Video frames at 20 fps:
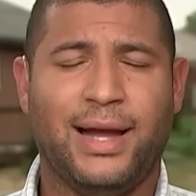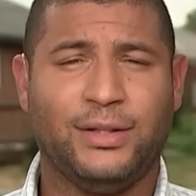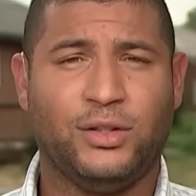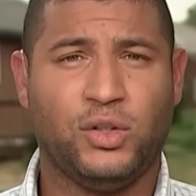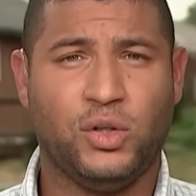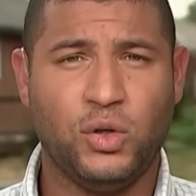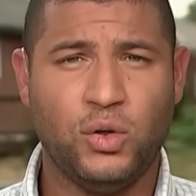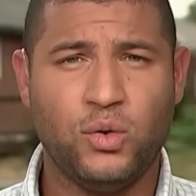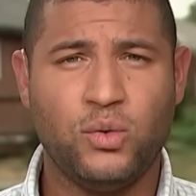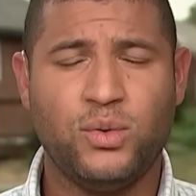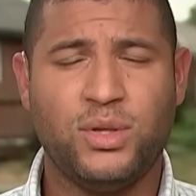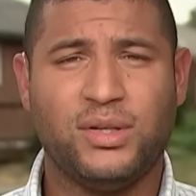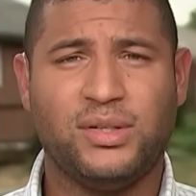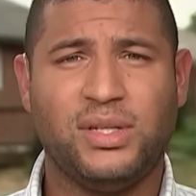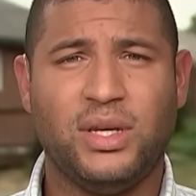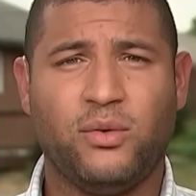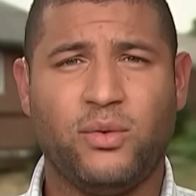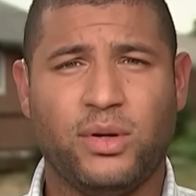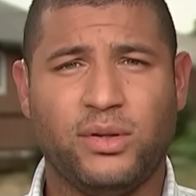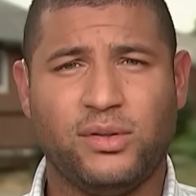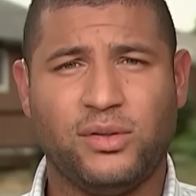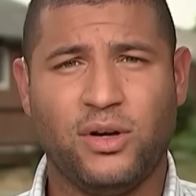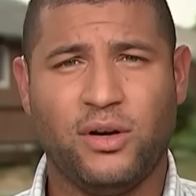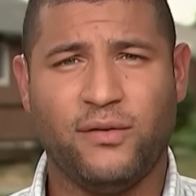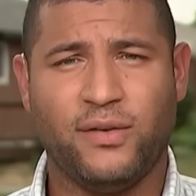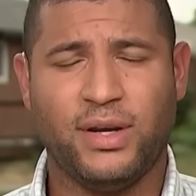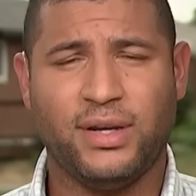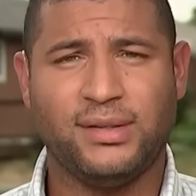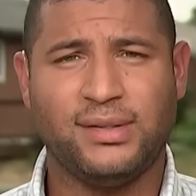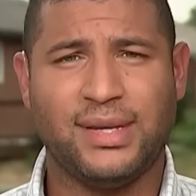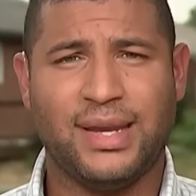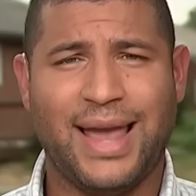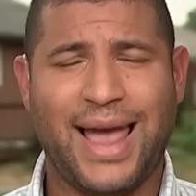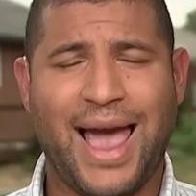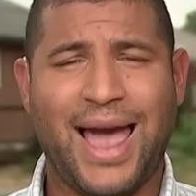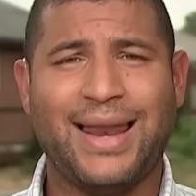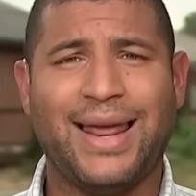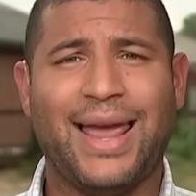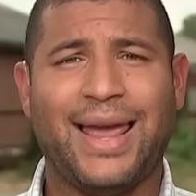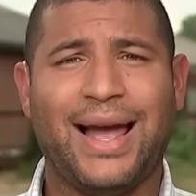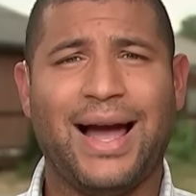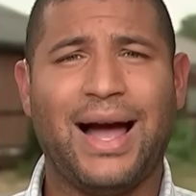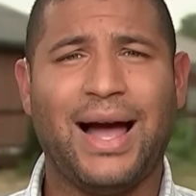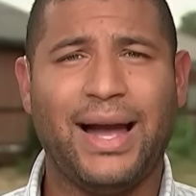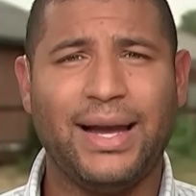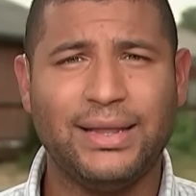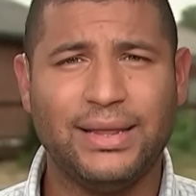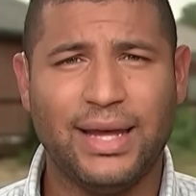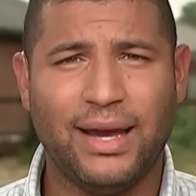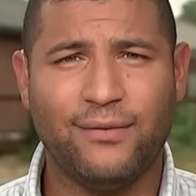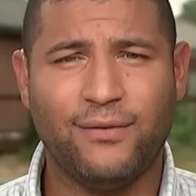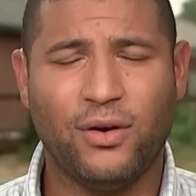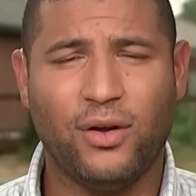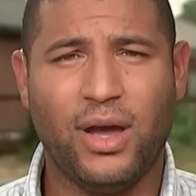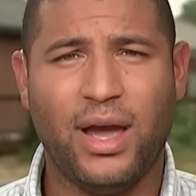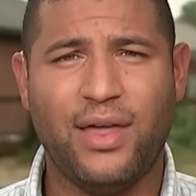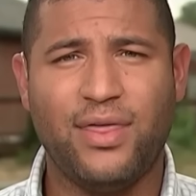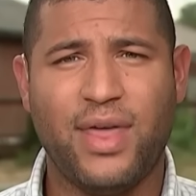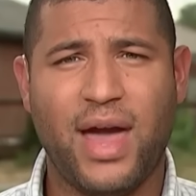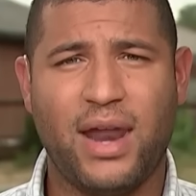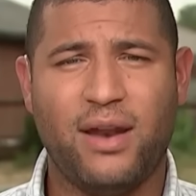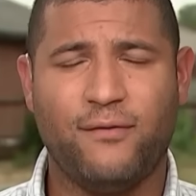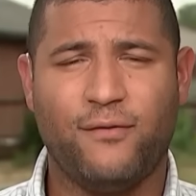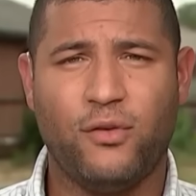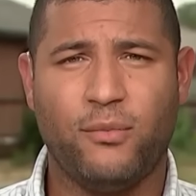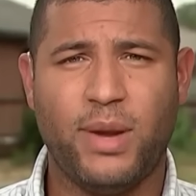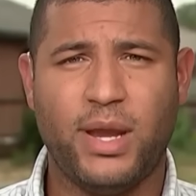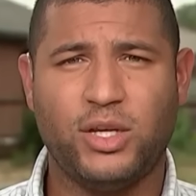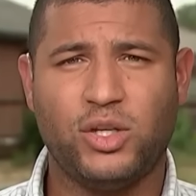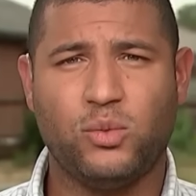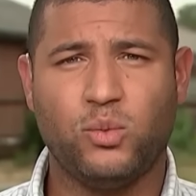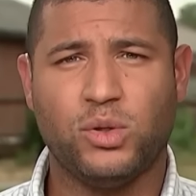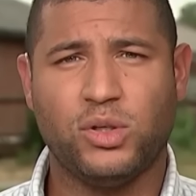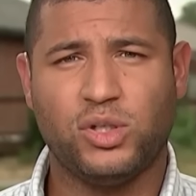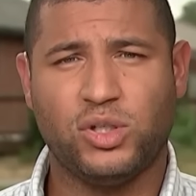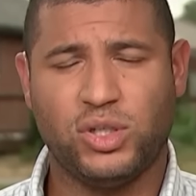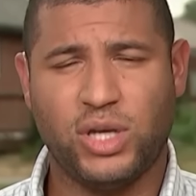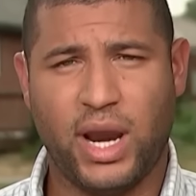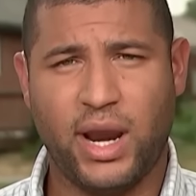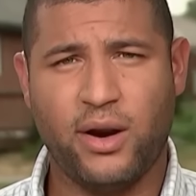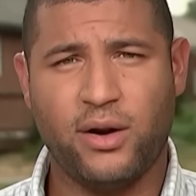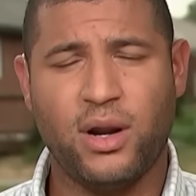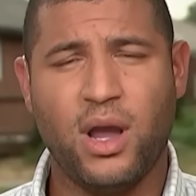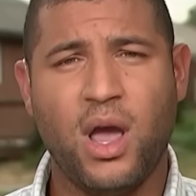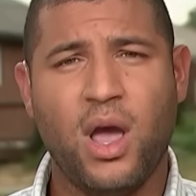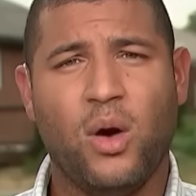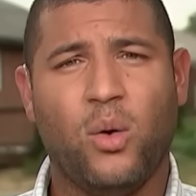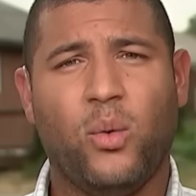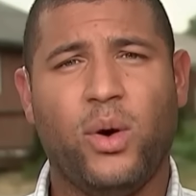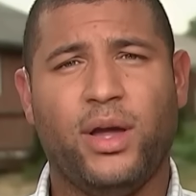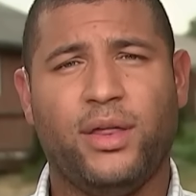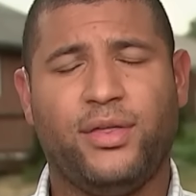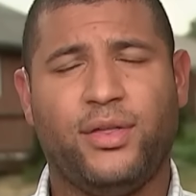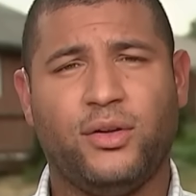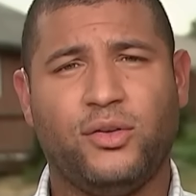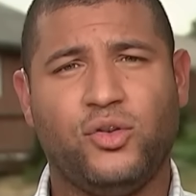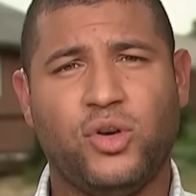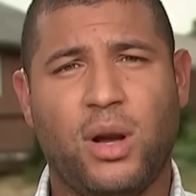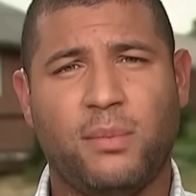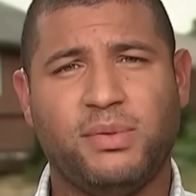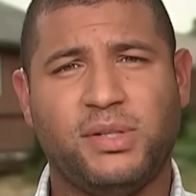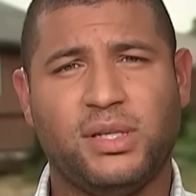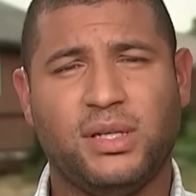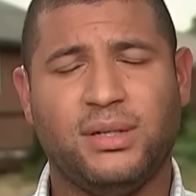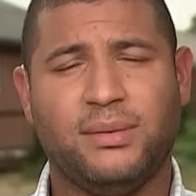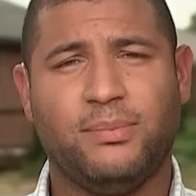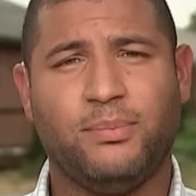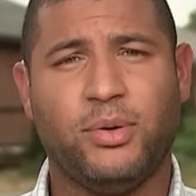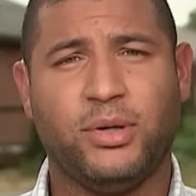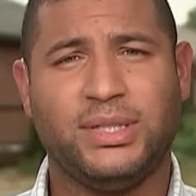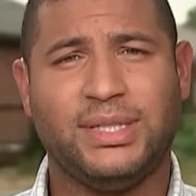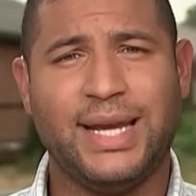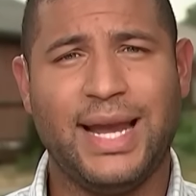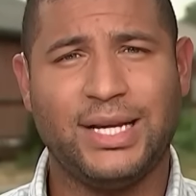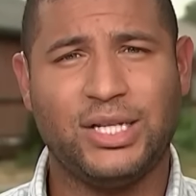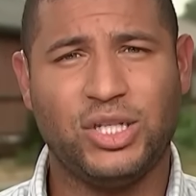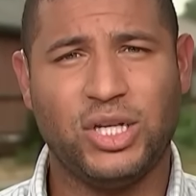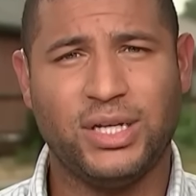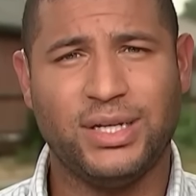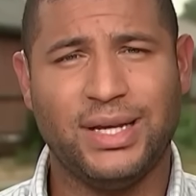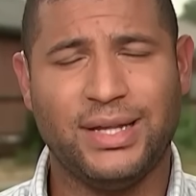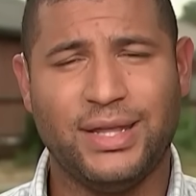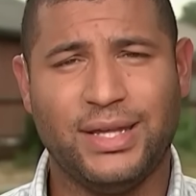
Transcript: to the Secret Service at a high level, and that information was shared with Trump's protection,